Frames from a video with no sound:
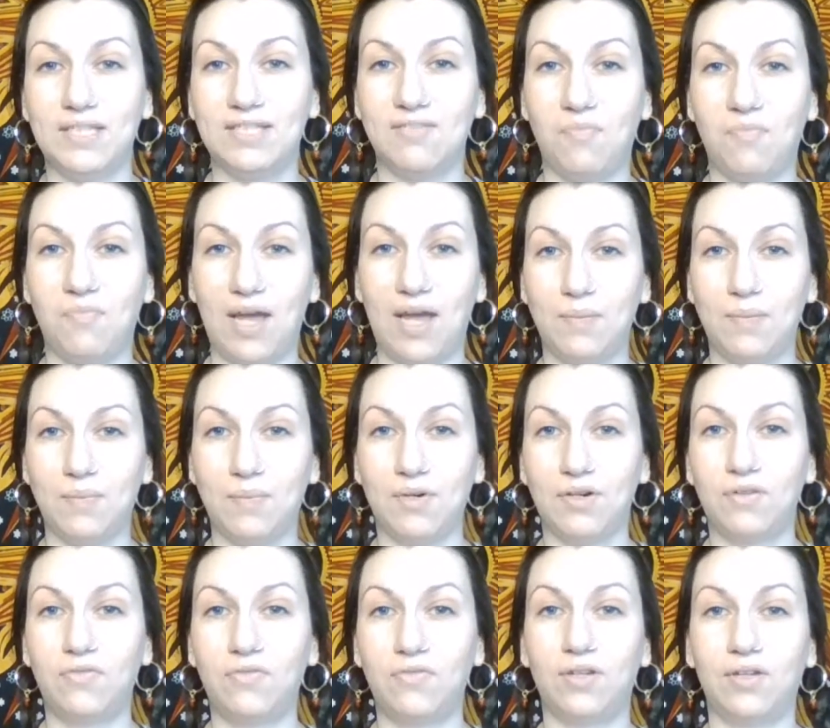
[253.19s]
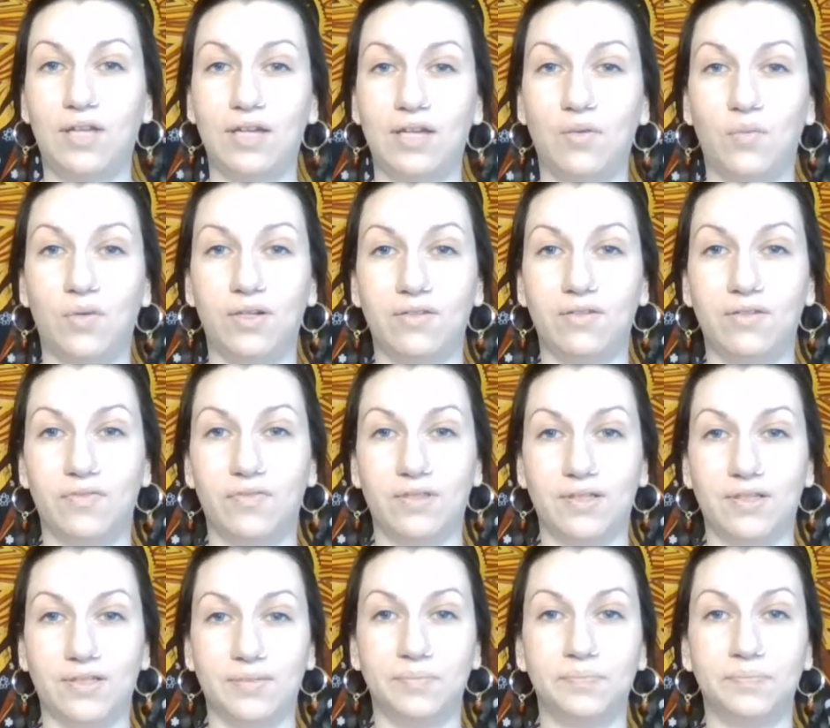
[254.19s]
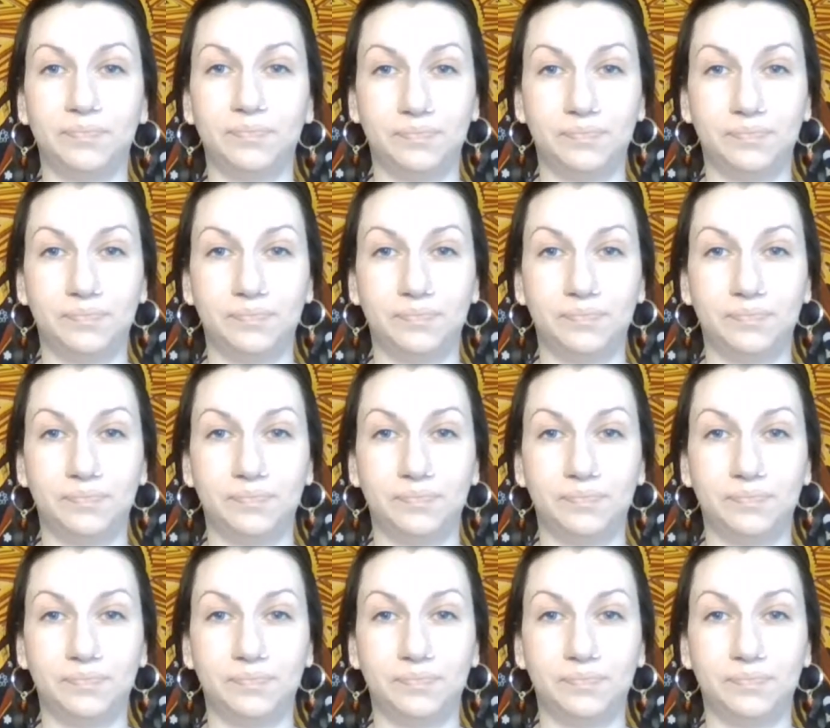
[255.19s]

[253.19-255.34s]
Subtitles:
of paper for like one of the